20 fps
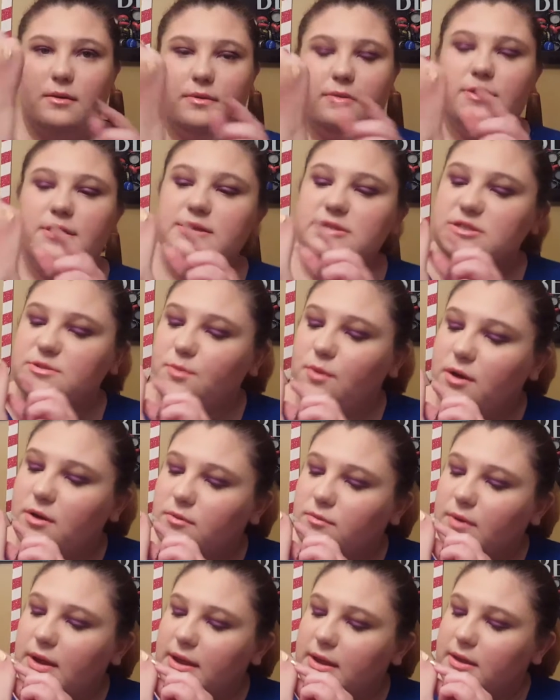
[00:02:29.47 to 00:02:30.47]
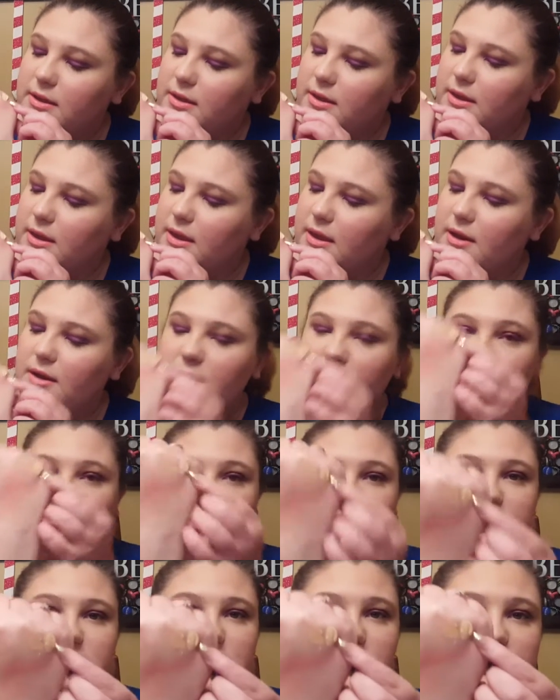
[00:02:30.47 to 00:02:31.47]
this one right here,
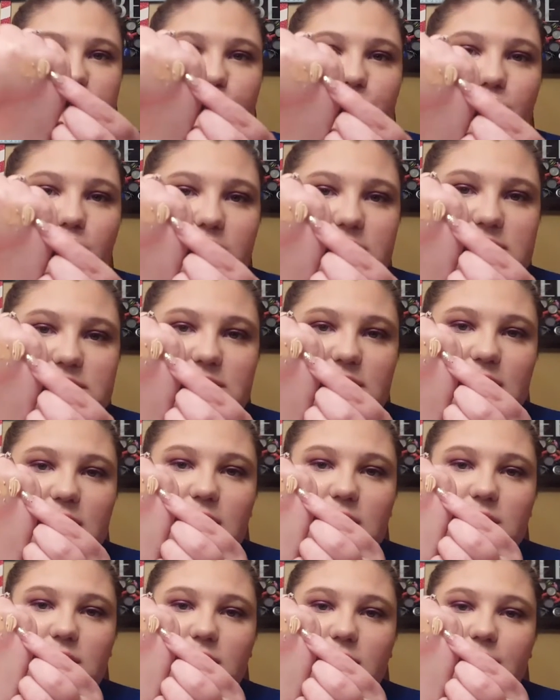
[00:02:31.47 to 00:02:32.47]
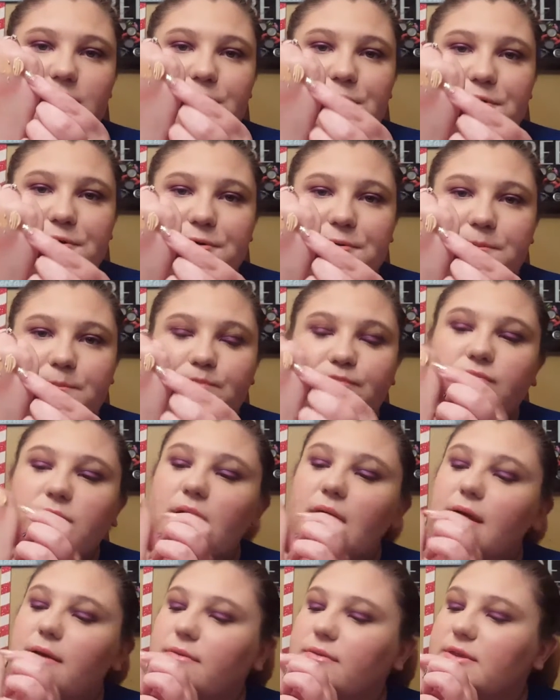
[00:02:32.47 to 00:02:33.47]
this is Porcelain,
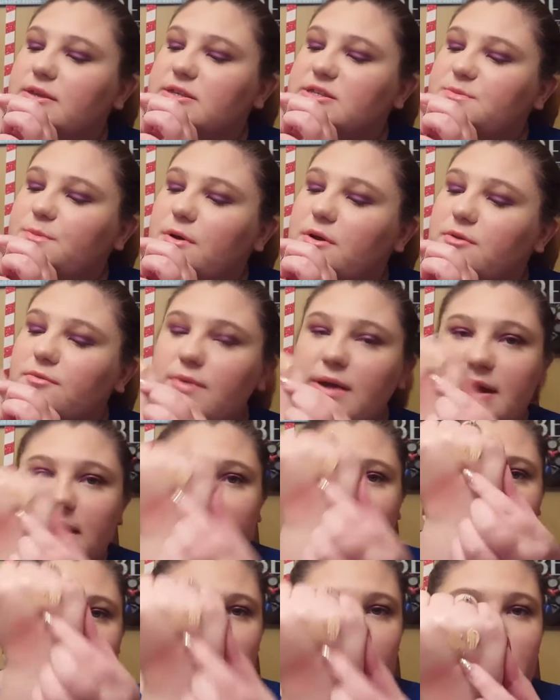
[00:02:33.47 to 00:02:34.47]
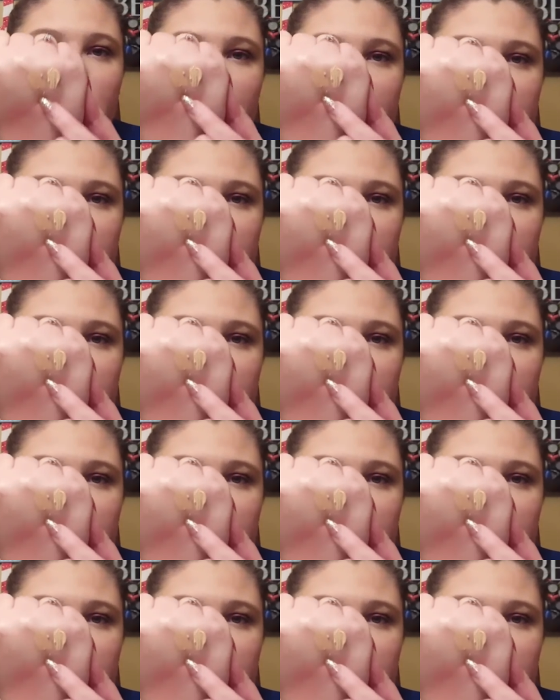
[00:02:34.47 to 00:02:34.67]
and this one right here